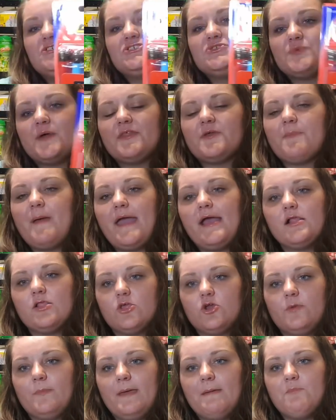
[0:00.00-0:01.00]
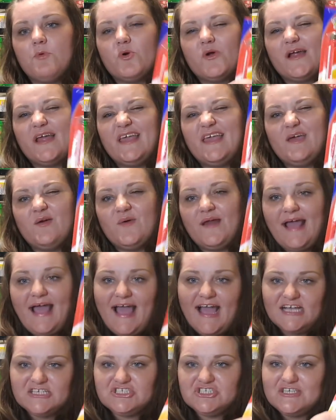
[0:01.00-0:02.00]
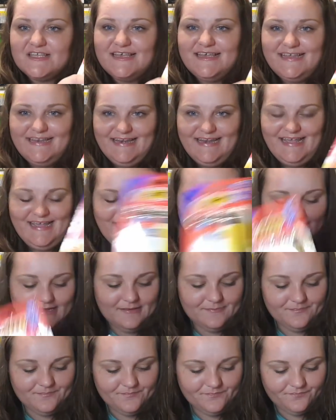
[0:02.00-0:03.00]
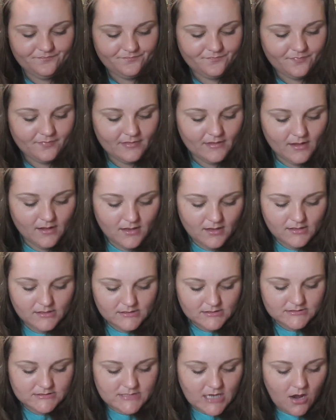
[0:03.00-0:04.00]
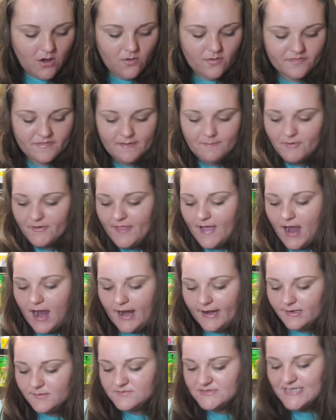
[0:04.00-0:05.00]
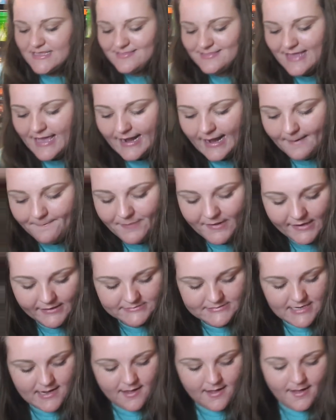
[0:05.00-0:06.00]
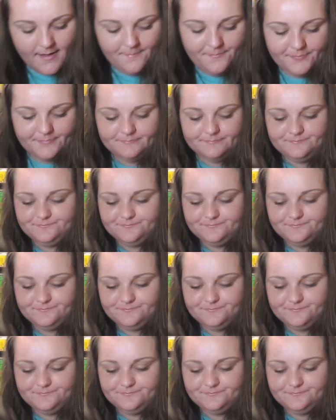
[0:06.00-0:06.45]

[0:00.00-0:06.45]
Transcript: just rather pay a little bit more and get what I actually need. So, them are the items that I picked up.